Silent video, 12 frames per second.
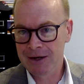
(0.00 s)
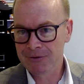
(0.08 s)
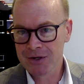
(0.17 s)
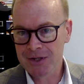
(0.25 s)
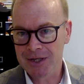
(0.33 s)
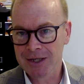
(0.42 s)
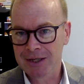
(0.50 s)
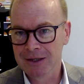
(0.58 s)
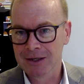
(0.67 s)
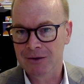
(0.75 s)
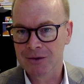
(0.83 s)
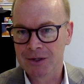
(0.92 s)

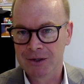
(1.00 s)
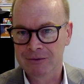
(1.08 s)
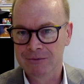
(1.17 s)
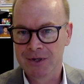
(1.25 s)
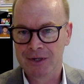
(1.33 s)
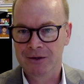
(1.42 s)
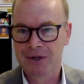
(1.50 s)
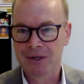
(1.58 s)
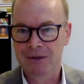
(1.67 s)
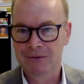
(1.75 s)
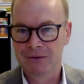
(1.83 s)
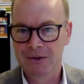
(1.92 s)
everything. They're
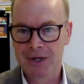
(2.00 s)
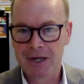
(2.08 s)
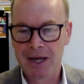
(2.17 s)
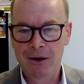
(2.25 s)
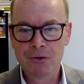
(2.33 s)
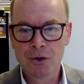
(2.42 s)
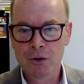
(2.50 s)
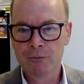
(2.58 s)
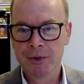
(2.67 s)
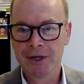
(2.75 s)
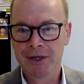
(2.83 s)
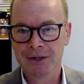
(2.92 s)
in ALCO
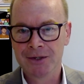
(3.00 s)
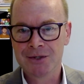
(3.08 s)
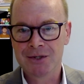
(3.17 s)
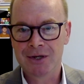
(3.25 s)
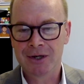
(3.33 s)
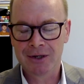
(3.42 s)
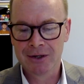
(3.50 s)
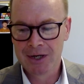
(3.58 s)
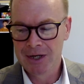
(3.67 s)
meetings. They're